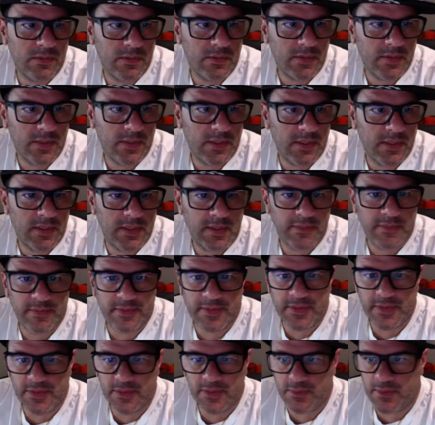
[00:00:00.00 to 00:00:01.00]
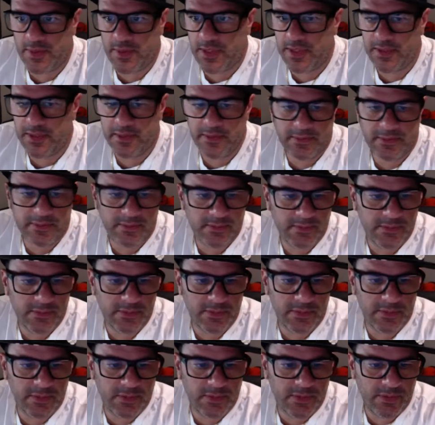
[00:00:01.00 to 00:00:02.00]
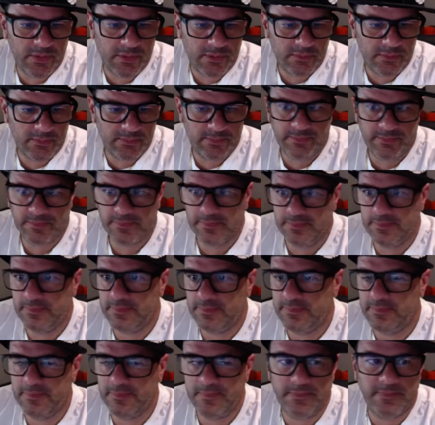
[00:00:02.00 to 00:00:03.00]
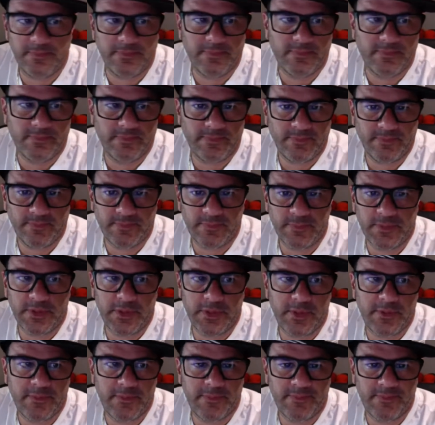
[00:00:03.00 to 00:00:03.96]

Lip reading: Okay, everything is working. Good to go. Okay.